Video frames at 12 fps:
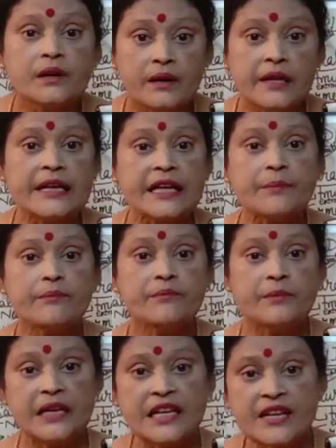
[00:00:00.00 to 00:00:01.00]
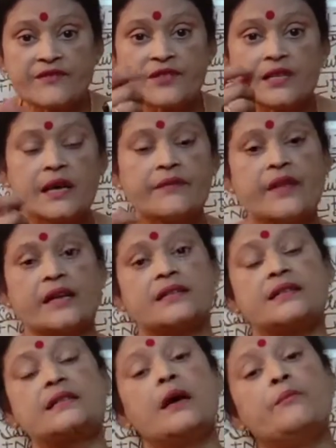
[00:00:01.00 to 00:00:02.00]
neem leaves, that
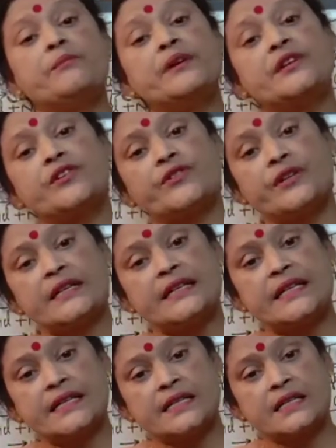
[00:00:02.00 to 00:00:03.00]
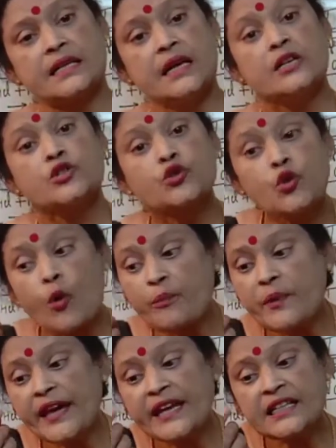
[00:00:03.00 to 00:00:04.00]
is bitter in taste.
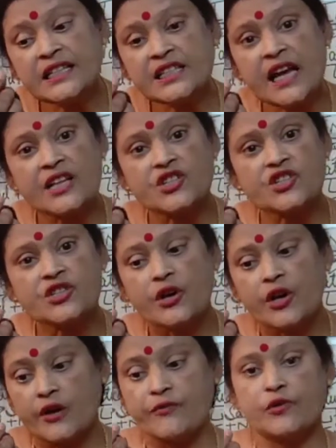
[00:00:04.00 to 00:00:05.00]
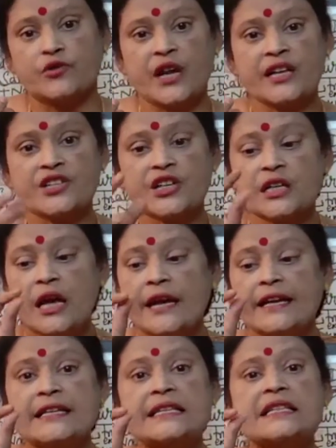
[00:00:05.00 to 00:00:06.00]
Soapy in touch, if you touch it,
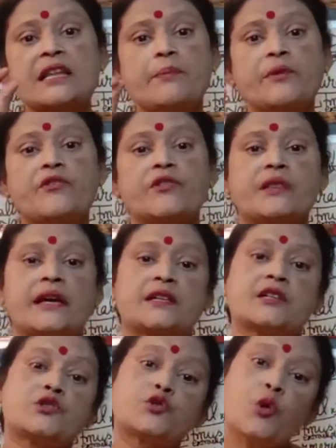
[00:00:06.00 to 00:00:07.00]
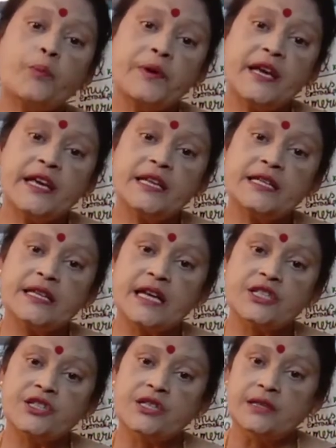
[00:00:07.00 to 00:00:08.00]
it is slippery, that is soapy in
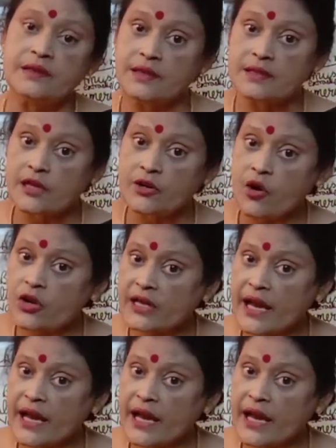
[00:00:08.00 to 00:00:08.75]
touch. These are all